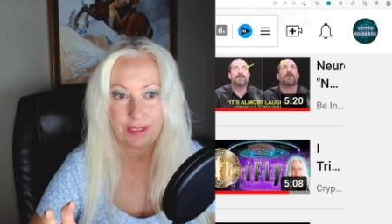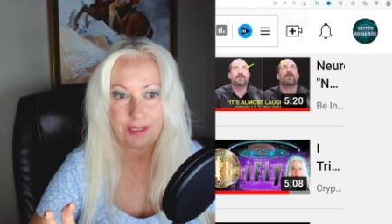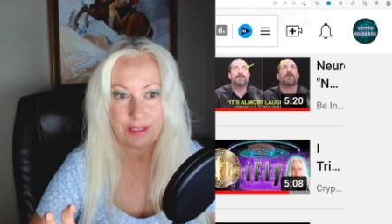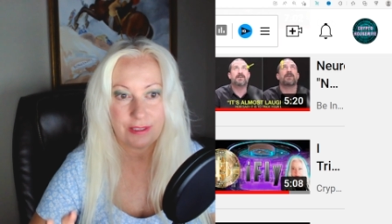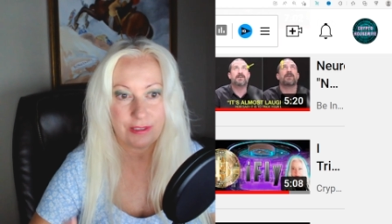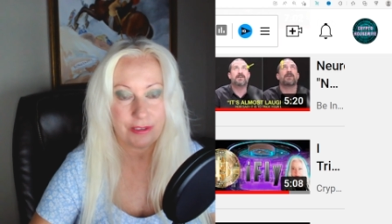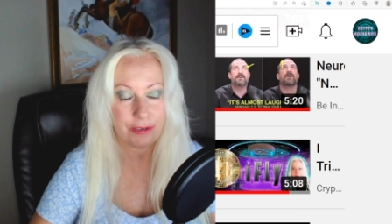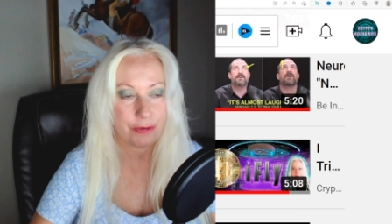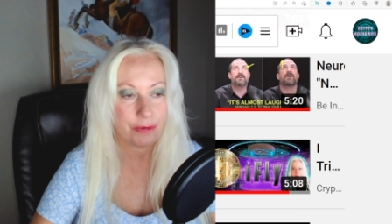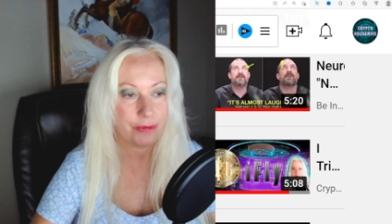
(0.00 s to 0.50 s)

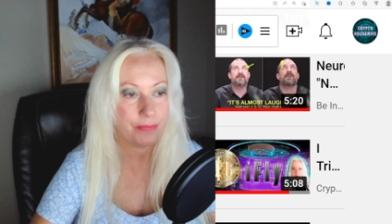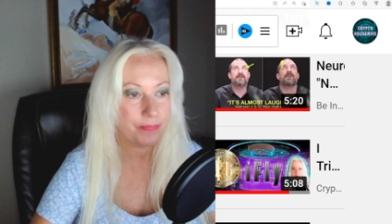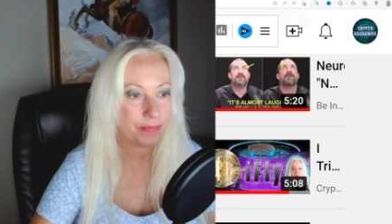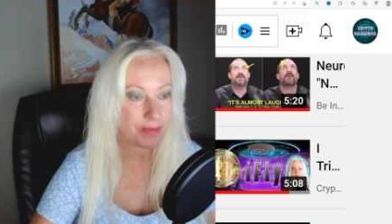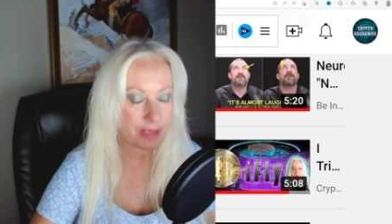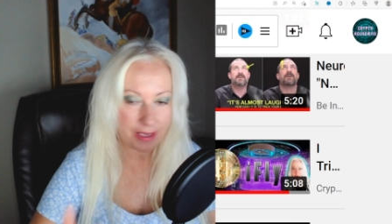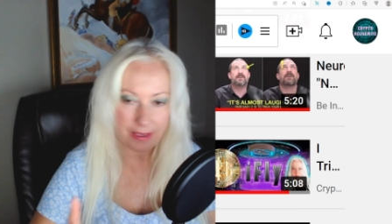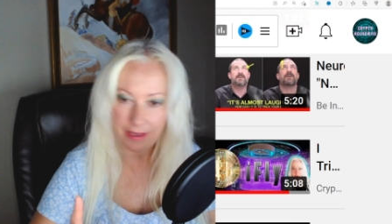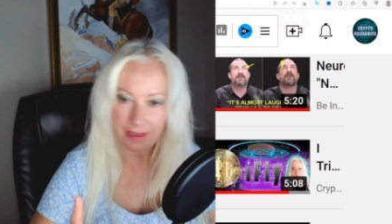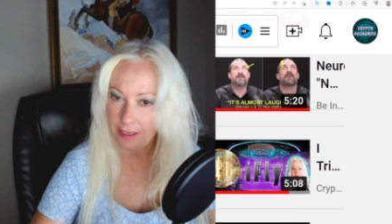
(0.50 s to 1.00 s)
So
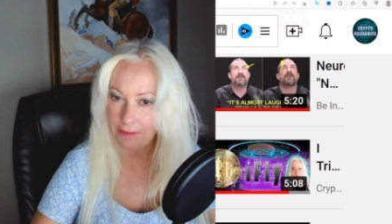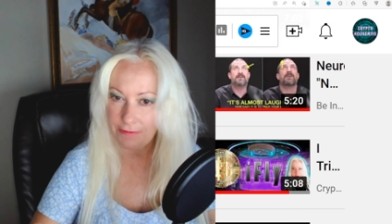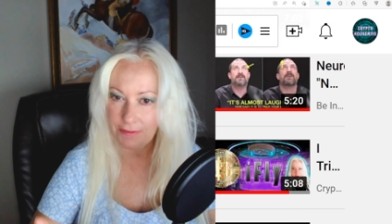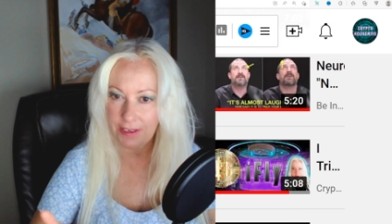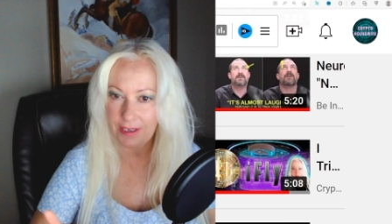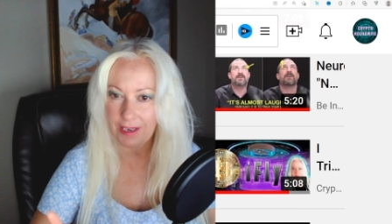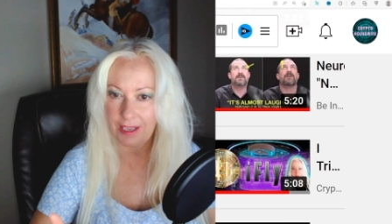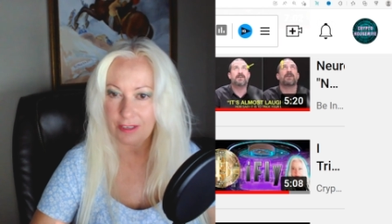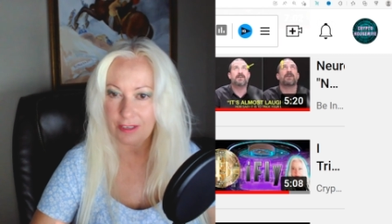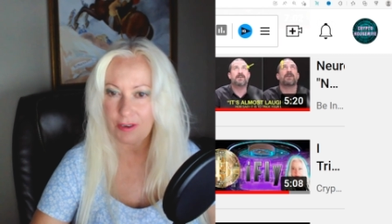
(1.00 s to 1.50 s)
I'll
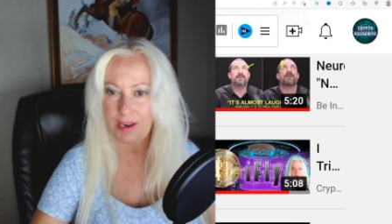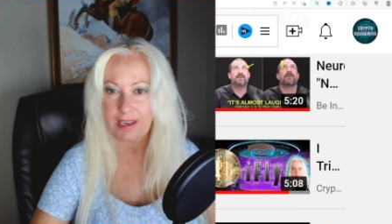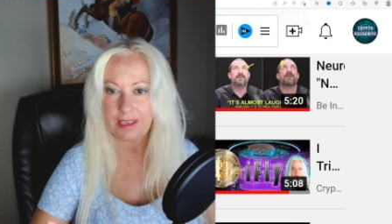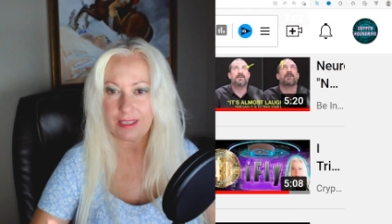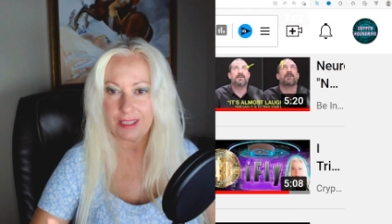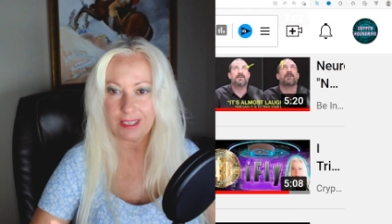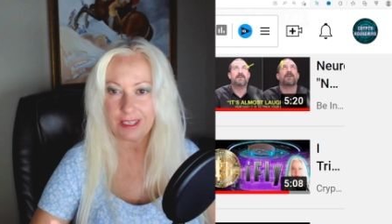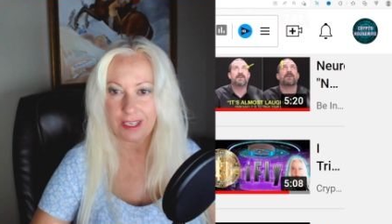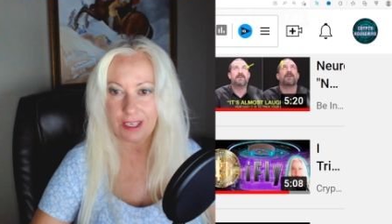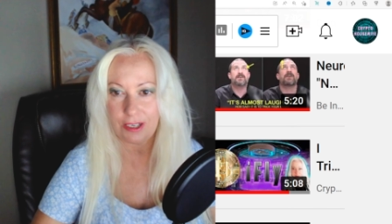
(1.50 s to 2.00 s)
crack
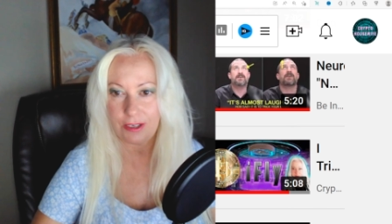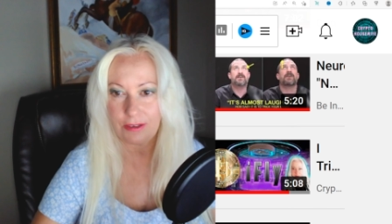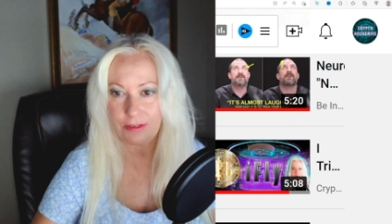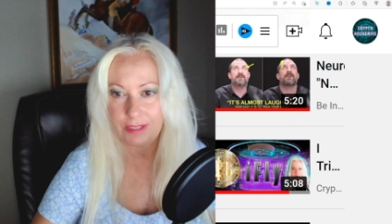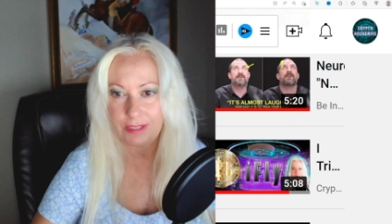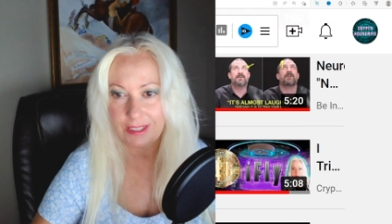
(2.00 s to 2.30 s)
the code,